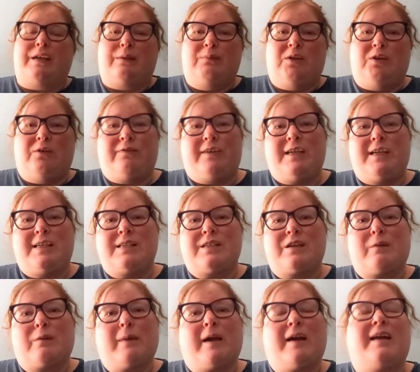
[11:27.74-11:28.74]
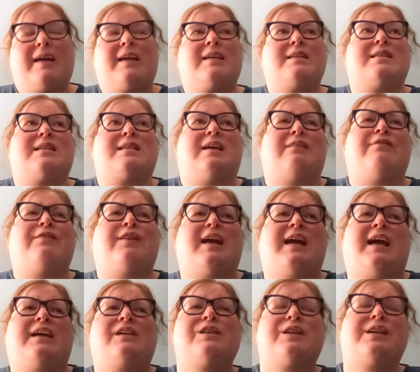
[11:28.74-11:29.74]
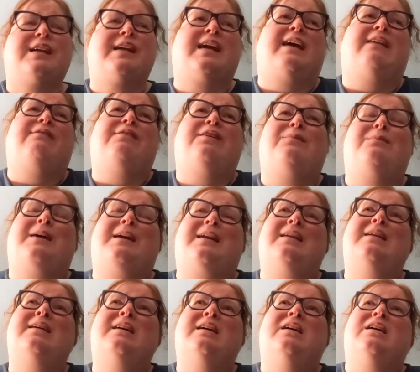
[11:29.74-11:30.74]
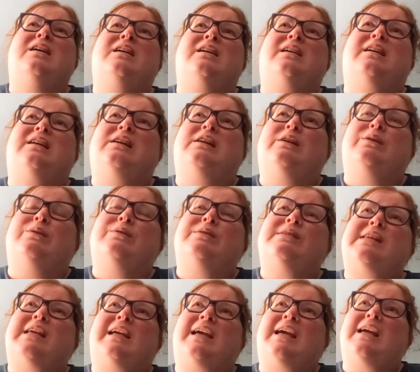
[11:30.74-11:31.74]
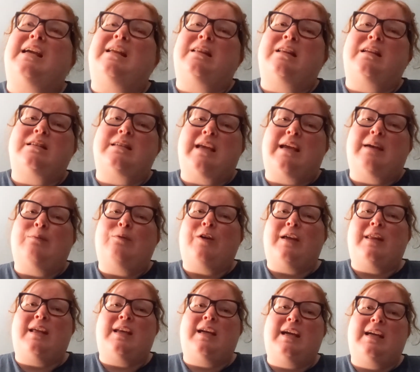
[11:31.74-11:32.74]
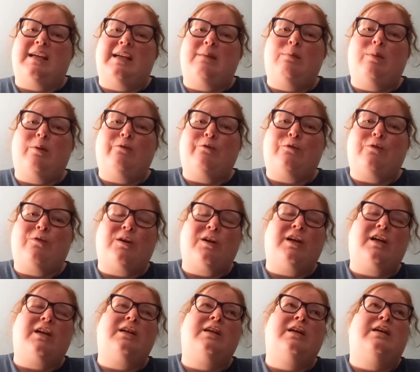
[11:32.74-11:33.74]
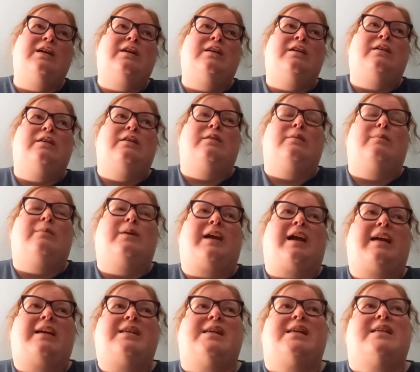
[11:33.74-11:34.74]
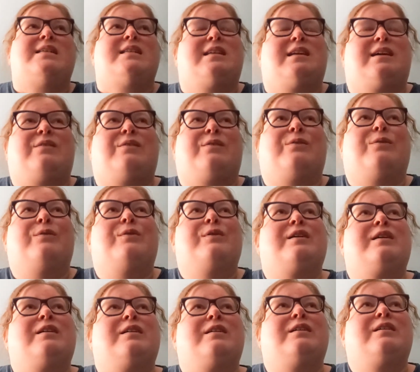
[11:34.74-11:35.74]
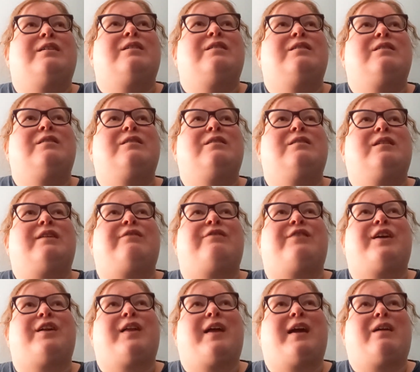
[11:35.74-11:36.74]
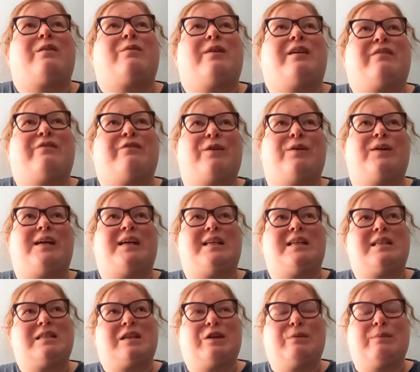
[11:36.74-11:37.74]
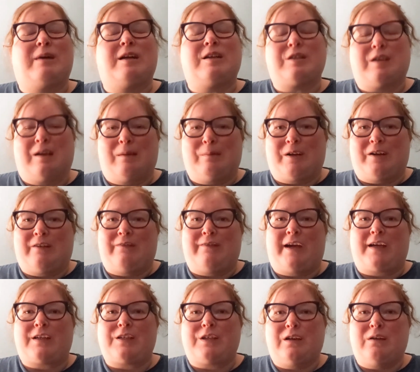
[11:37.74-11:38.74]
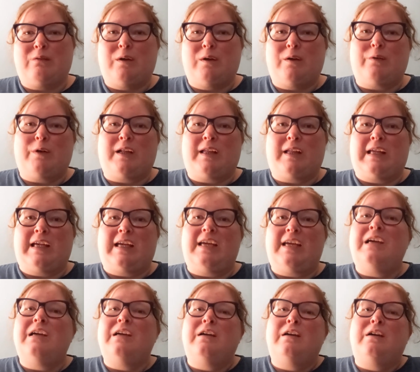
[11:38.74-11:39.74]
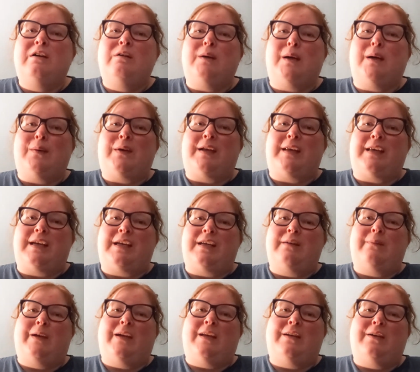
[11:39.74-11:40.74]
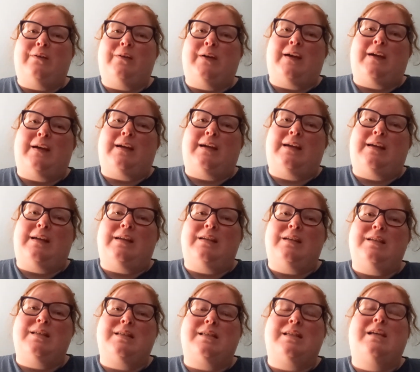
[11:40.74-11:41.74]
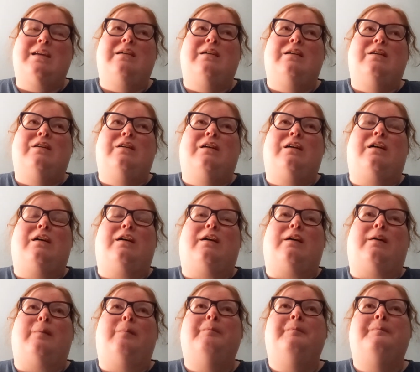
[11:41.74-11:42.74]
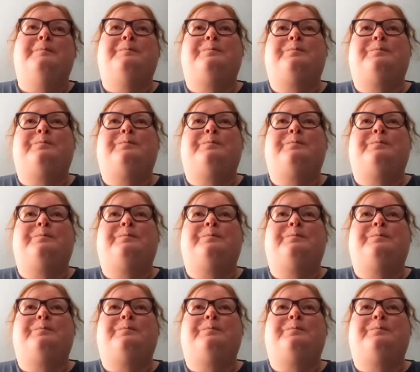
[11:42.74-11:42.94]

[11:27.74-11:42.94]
to movies or buying stuff, and I actually haven't been using it in the same way that I did before, but I just don't. I feel like we focus too much on perfection when really what we need to be doing is um,